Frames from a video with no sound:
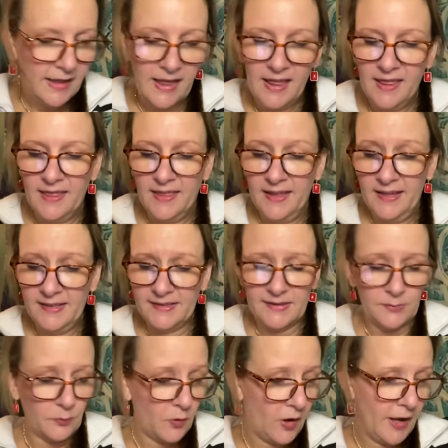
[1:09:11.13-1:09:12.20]

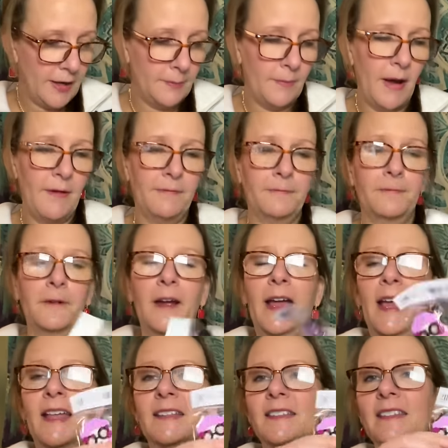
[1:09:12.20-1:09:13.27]
This one, my
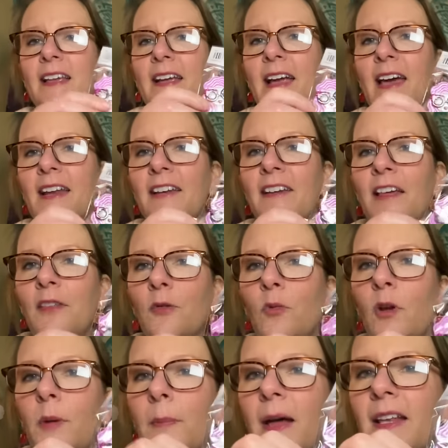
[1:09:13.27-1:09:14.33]
friends, I got another
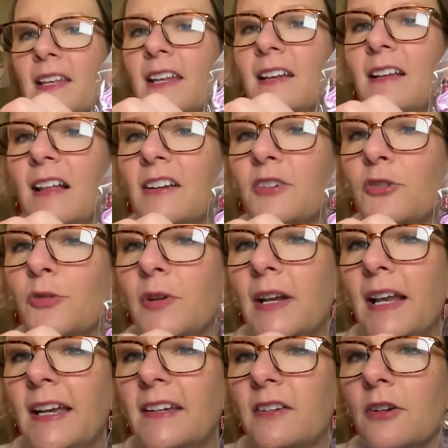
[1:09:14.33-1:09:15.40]
one of my little
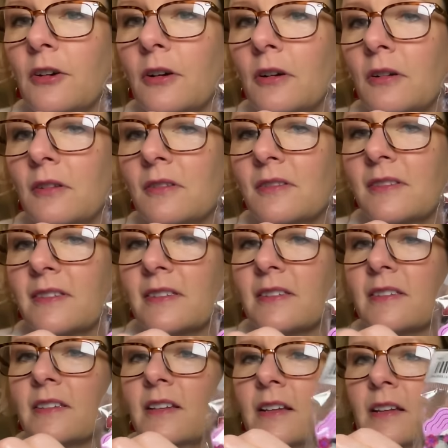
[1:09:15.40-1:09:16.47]
acrylic
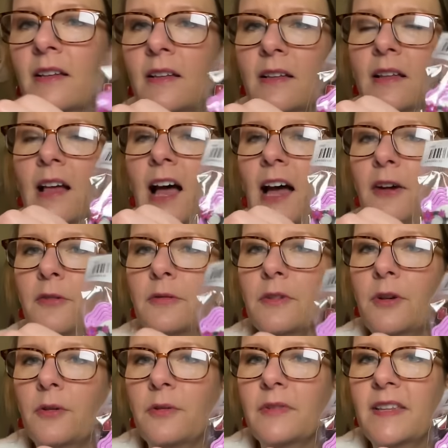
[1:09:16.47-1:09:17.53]
girls. I don't
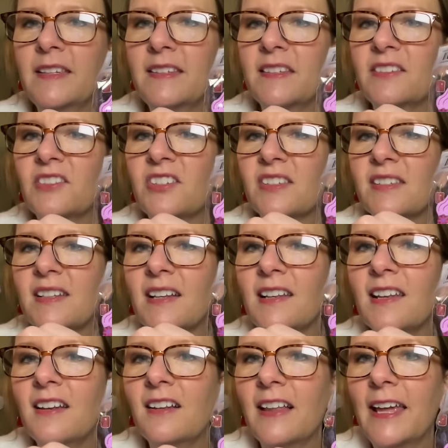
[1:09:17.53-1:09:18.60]
know, this is just a
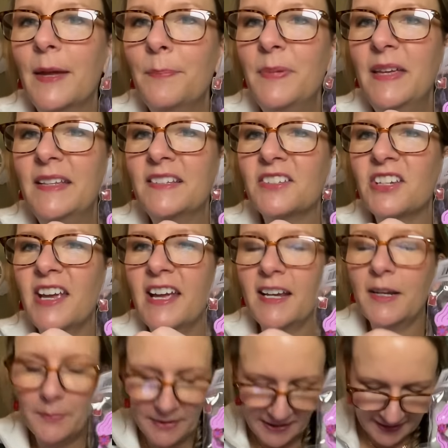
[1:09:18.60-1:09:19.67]
little hippie chick,
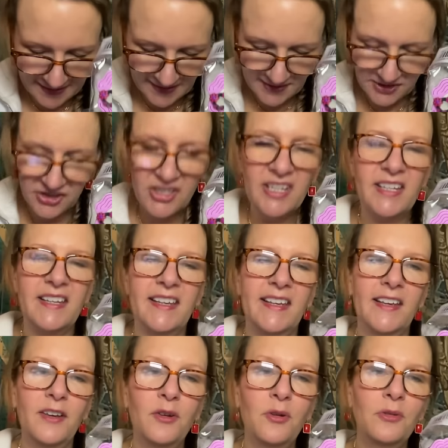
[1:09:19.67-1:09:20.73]
but isn't she
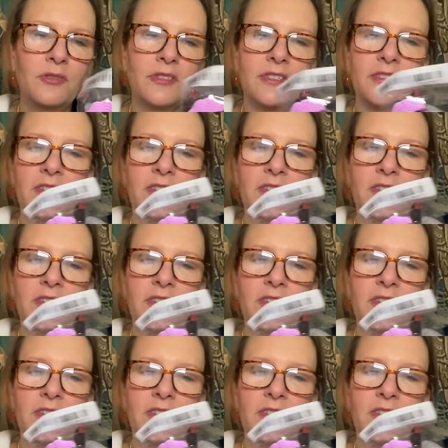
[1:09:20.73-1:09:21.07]
cute?